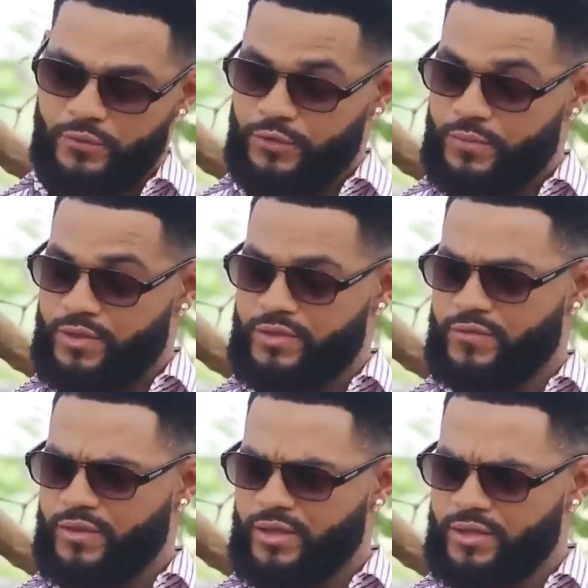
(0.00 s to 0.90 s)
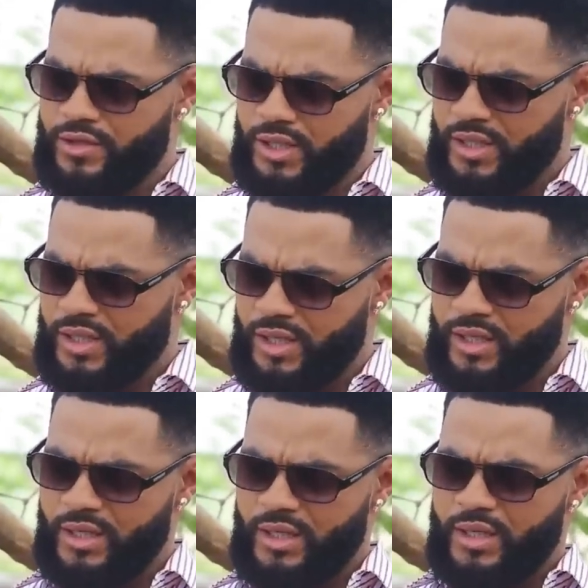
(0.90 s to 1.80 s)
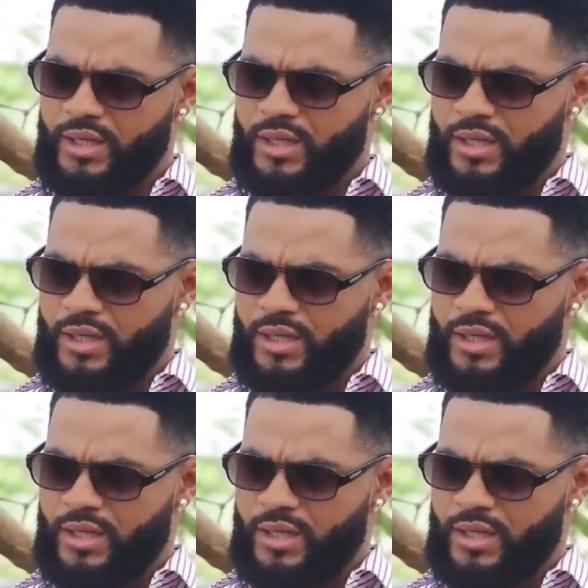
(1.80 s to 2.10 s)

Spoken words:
I'm also from this village, and